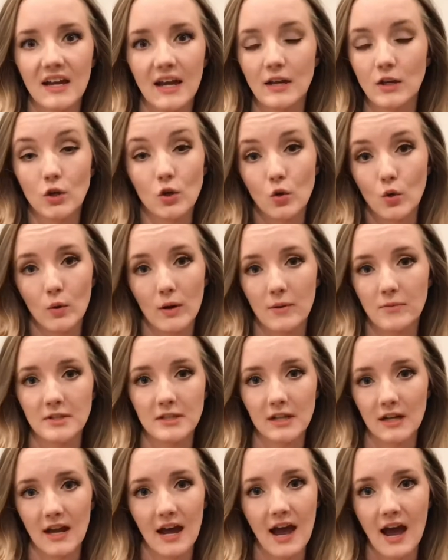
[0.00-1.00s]
I knew I was
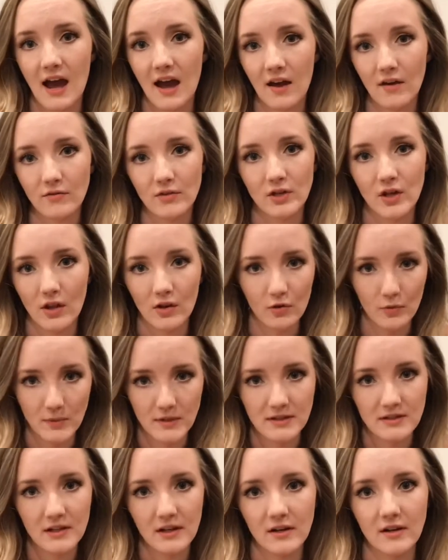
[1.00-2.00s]
going to have another
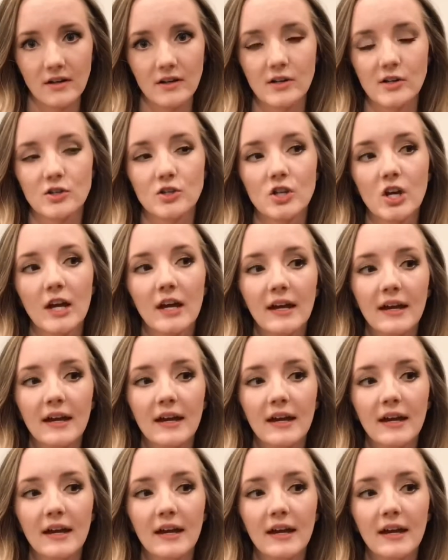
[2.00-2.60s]
miscarriage.